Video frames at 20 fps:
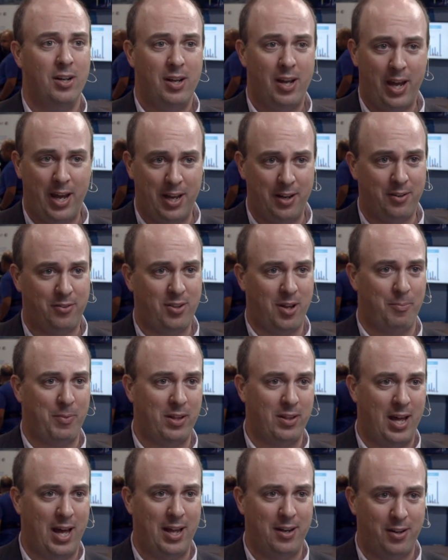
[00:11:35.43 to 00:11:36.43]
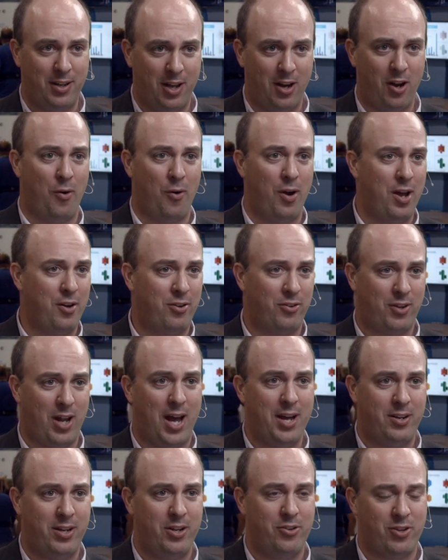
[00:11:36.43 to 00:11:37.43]
and something that just
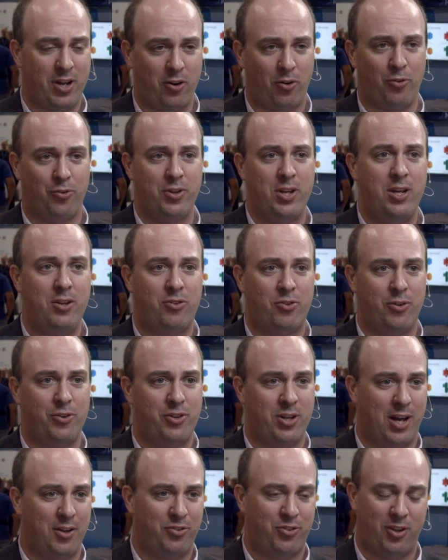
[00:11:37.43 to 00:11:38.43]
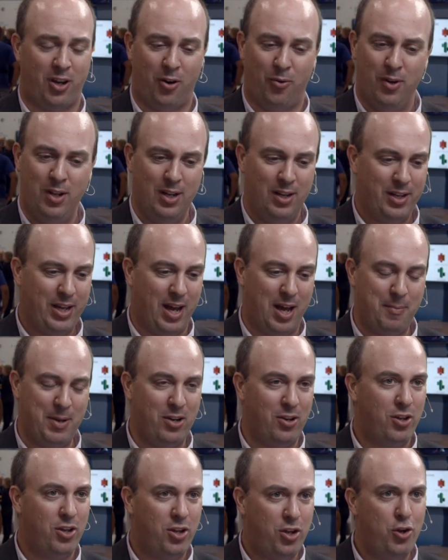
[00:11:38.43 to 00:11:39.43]
IT in general needs to adjust, so yeah, I mean,
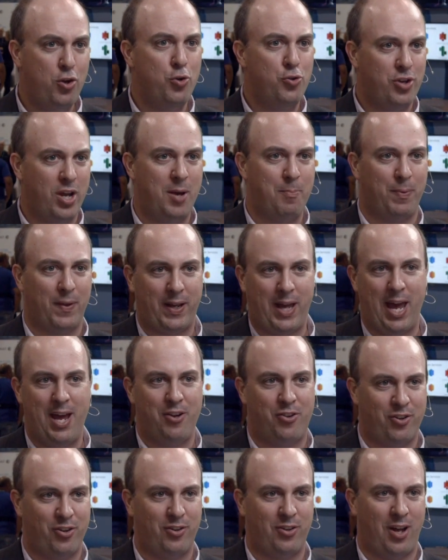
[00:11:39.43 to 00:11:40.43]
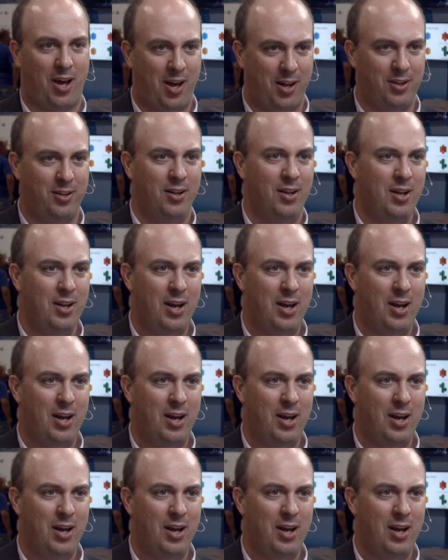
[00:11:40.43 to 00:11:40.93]
huge implications on